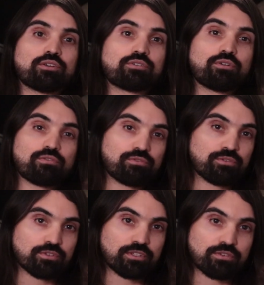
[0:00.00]
Go
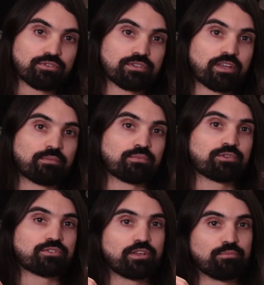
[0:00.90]
through different
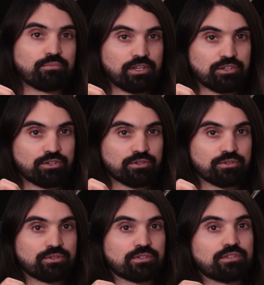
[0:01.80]
tempos and make
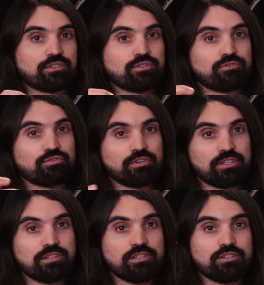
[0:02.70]
sure you
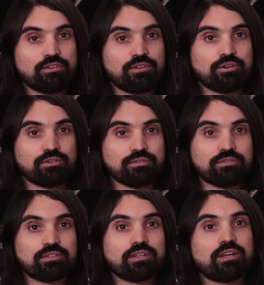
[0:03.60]
really
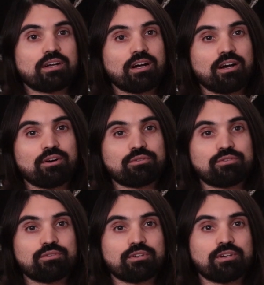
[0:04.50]
know how
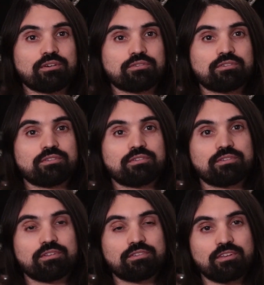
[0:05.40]
to count
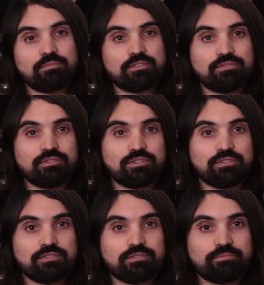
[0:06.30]
the
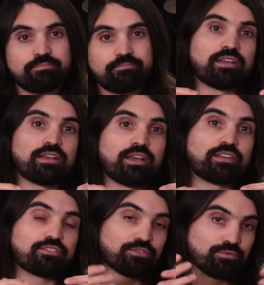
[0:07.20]
subdivisions,
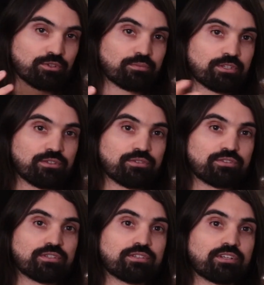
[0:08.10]
as we'll be
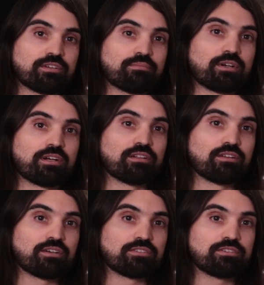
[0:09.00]
using them a
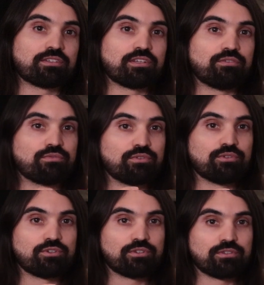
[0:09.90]
lot in
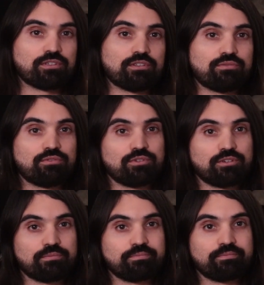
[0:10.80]
the future.